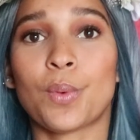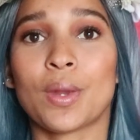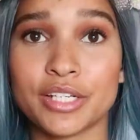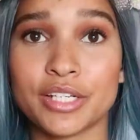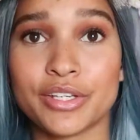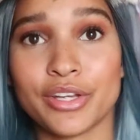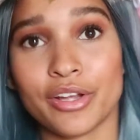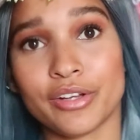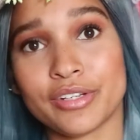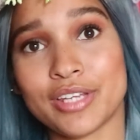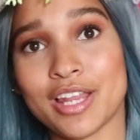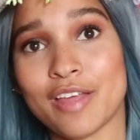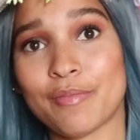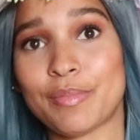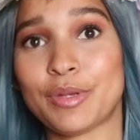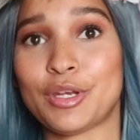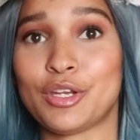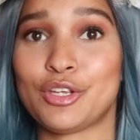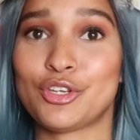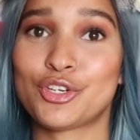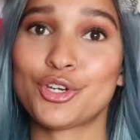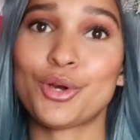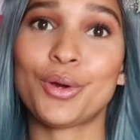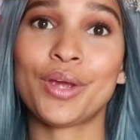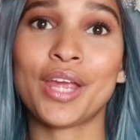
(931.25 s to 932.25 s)
you totally have been
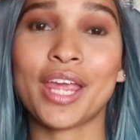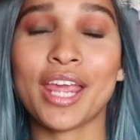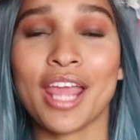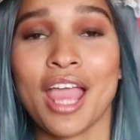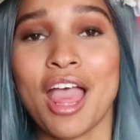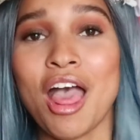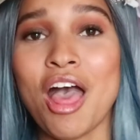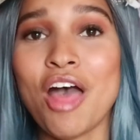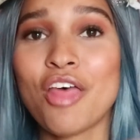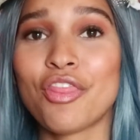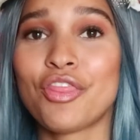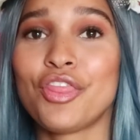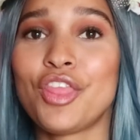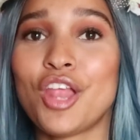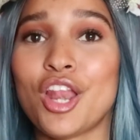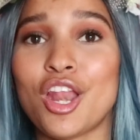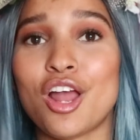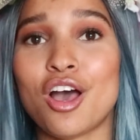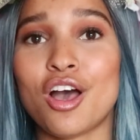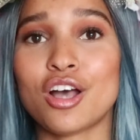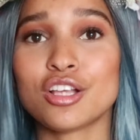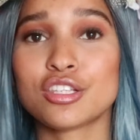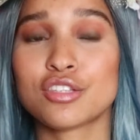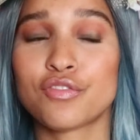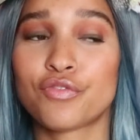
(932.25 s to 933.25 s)
enjoying the
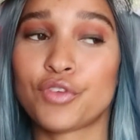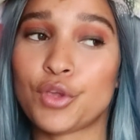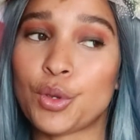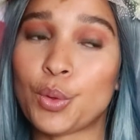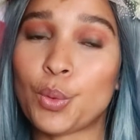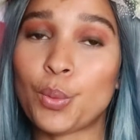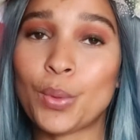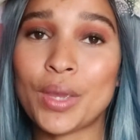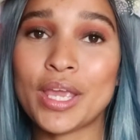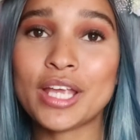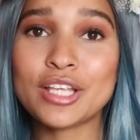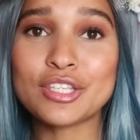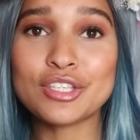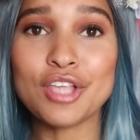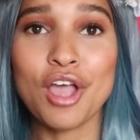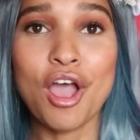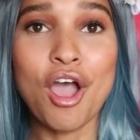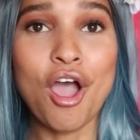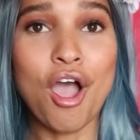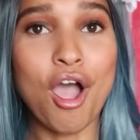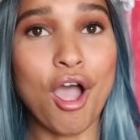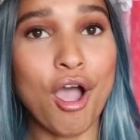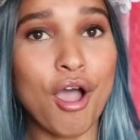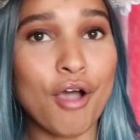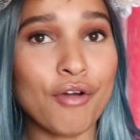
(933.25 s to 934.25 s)
last few weeks
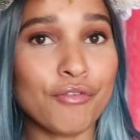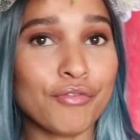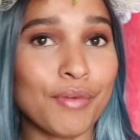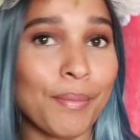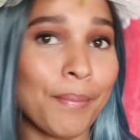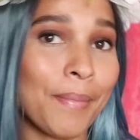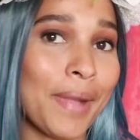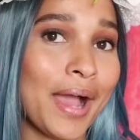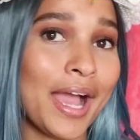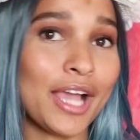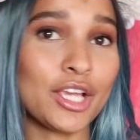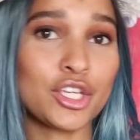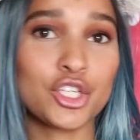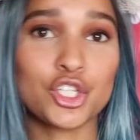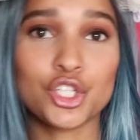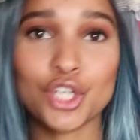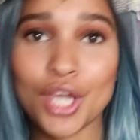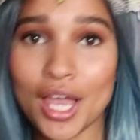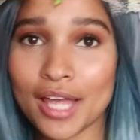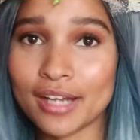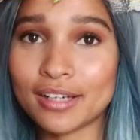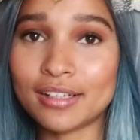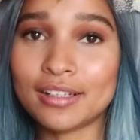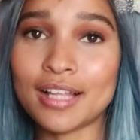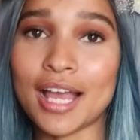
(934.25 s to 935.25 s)
of my
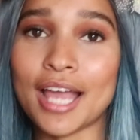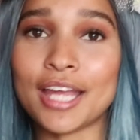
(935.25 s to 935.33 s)
channel.